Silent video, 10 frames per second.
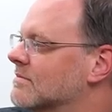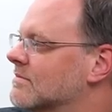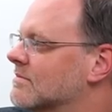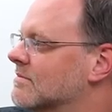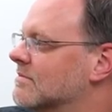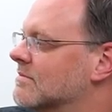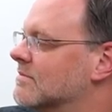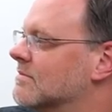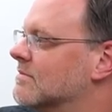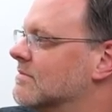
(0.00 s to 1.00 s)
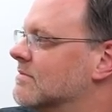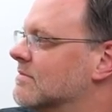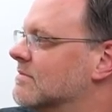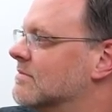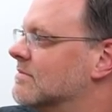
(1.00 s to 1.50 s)

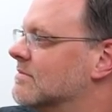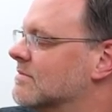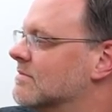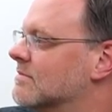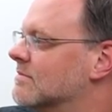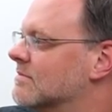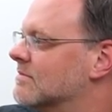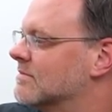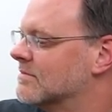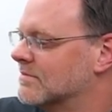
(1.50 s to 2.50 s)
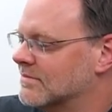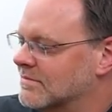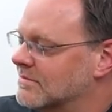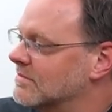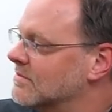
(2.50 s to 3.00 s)

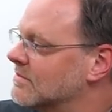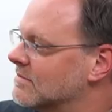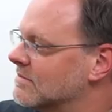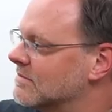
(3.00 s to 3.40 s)
[no speech]